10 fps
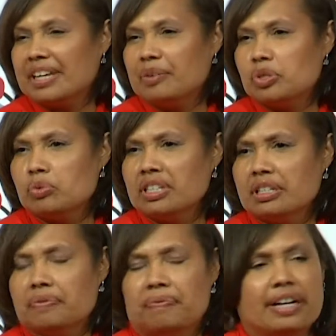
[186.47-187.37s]
It was really
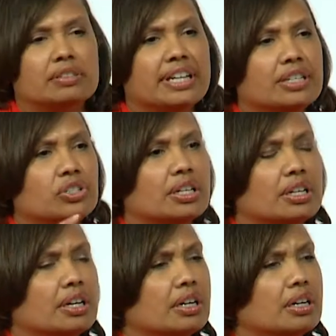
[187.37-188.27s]
the
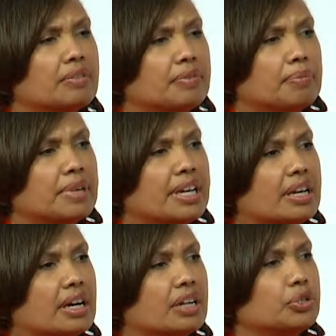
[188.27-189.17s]
foundation of
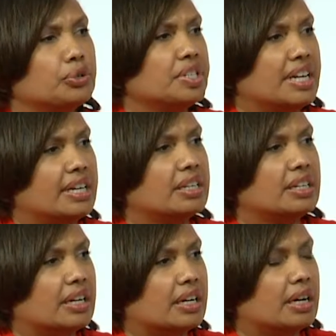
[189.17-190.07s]
me
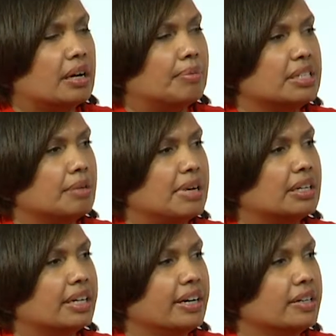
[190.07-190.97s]
understanding, as
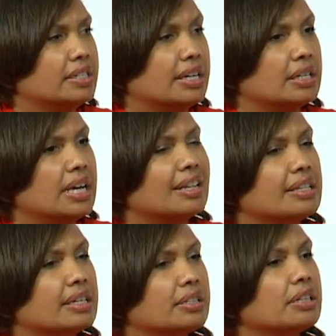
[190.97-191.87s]
Kamala Harris said,
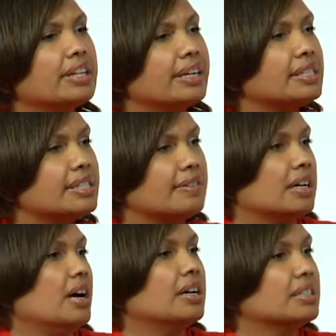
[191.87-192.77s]
the legacy of the
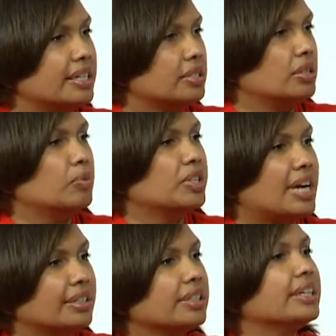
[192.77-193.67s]
context in which
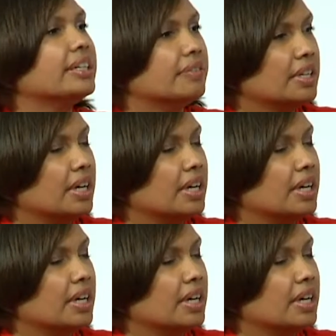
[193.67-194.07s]
I live.